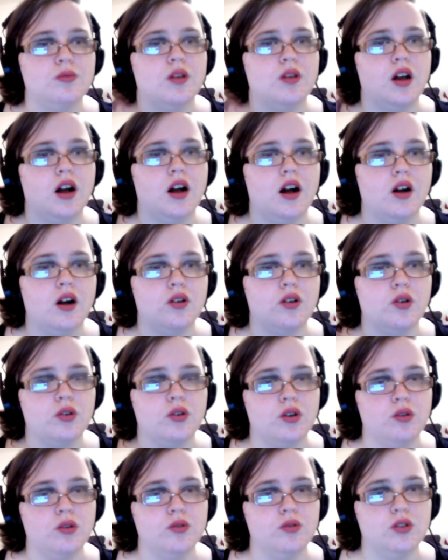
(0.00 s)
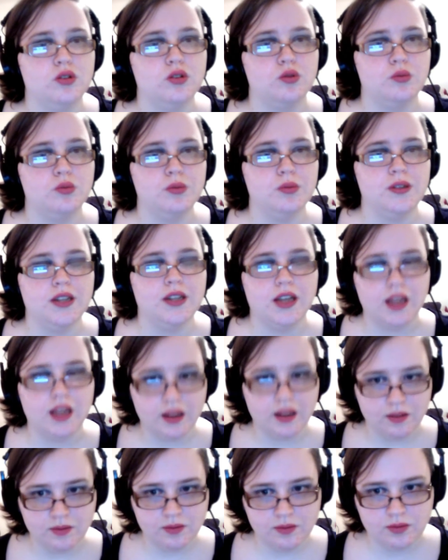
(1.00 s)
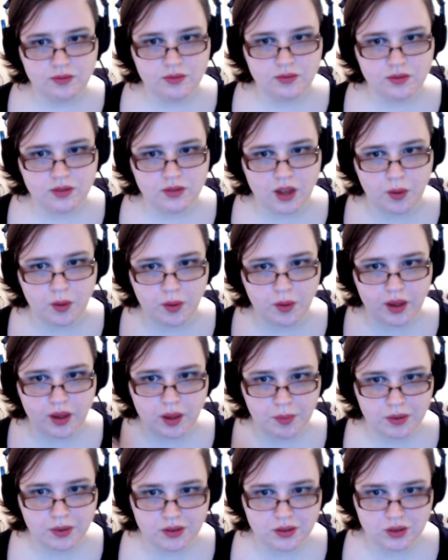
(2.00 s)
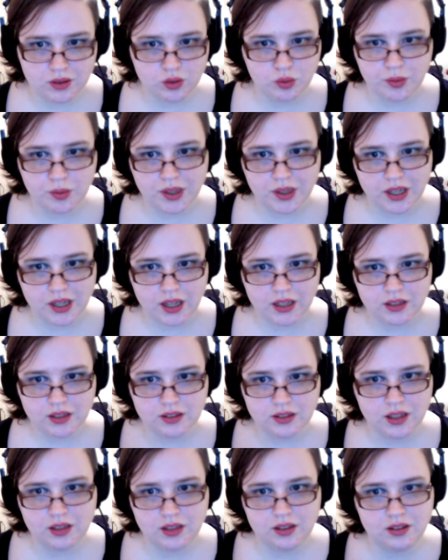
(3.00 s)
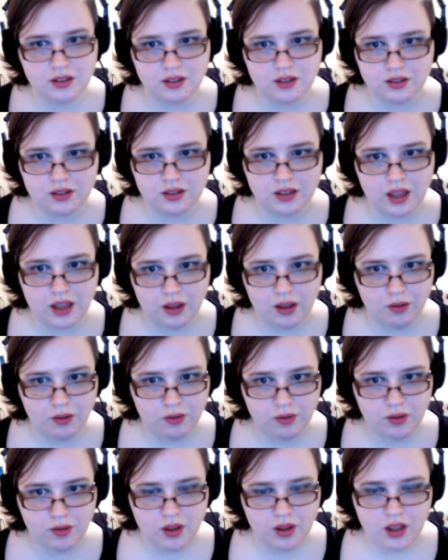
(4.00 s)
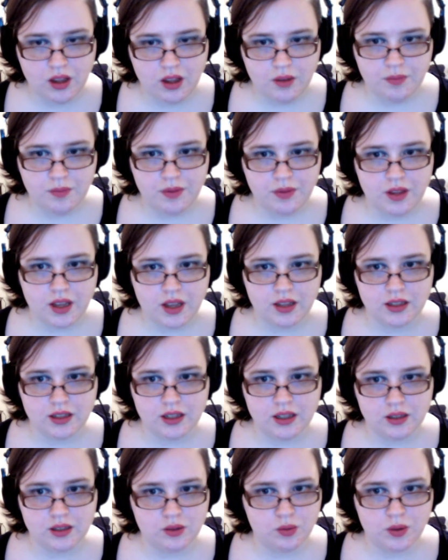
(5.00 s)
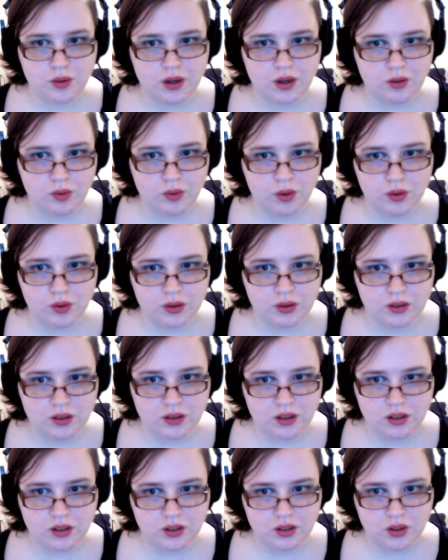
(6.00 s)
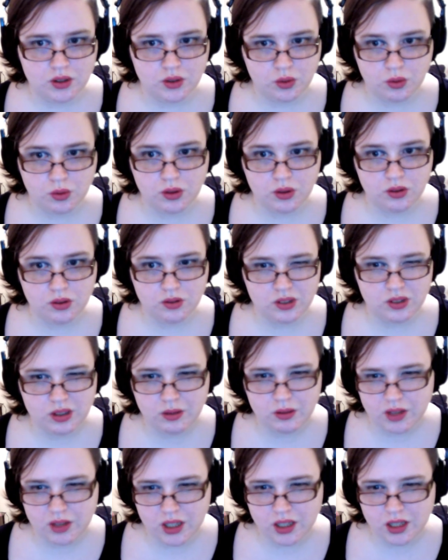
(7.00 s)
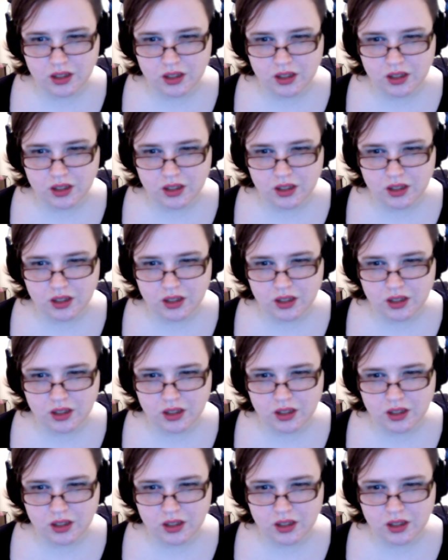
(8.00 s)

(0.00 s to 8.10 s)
I'll go with stormy day. I wake up on a stormy day because that's just safe. And that's what I wrote in a tutorial or something,